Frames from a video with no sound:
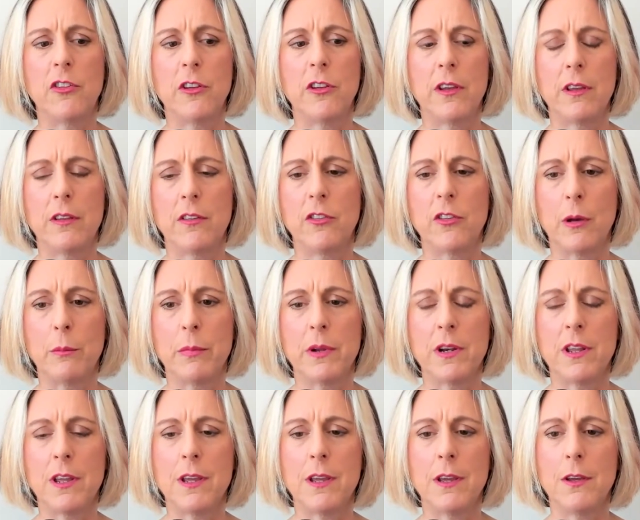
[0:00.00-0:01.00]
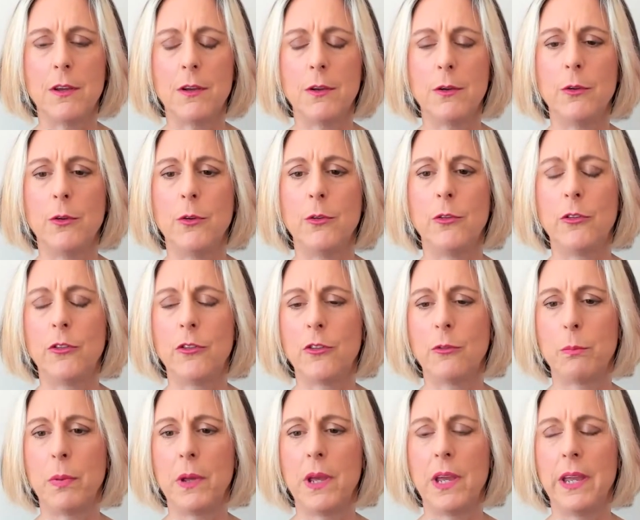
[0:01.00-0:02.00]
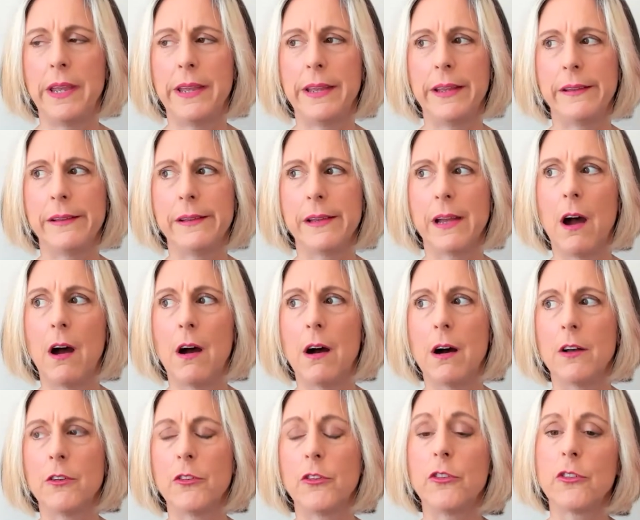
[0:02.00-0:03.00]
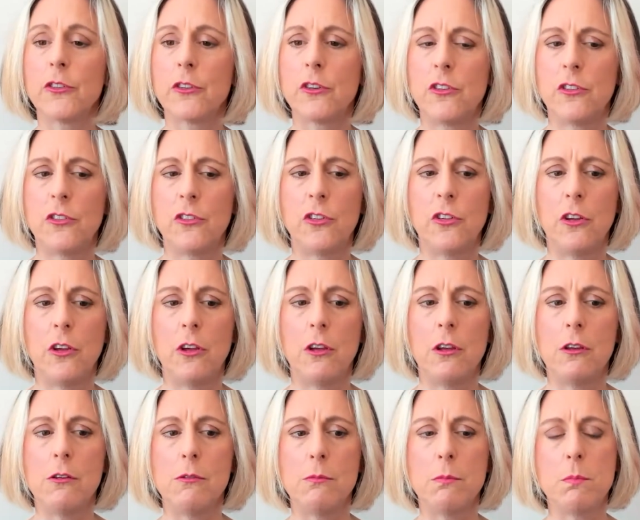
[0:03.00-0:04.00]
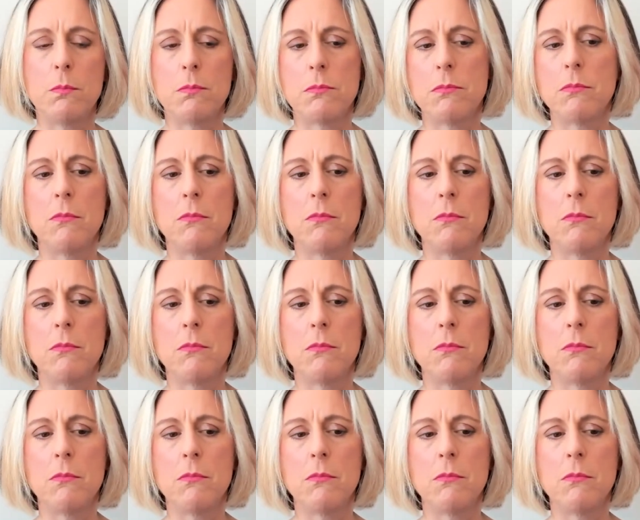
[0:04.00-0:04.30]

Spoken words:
to somebody who's being asked to